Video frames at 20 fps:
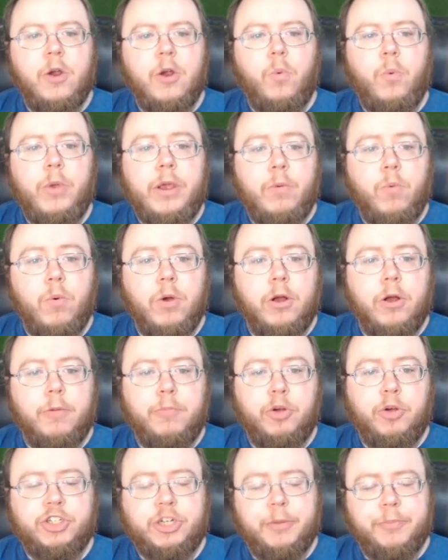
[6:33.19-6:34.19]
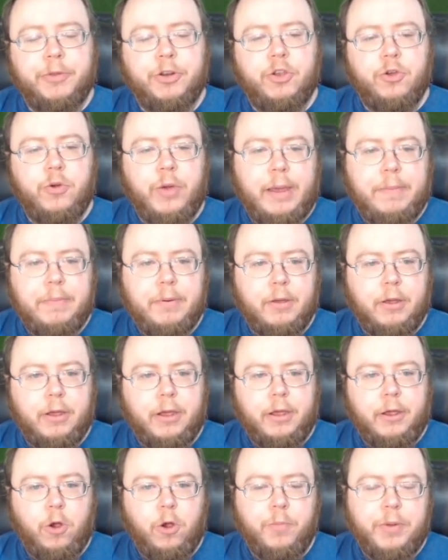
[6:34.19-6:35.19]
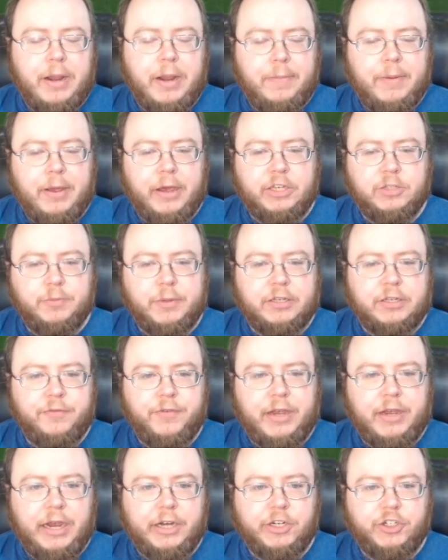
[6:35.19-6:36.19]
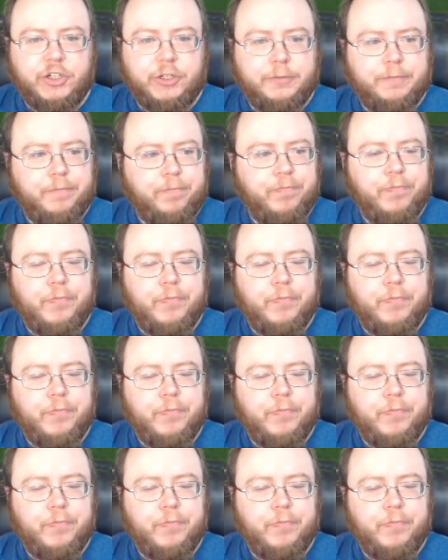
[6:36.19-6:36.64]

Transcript: we will push up a new OpenAPI specification.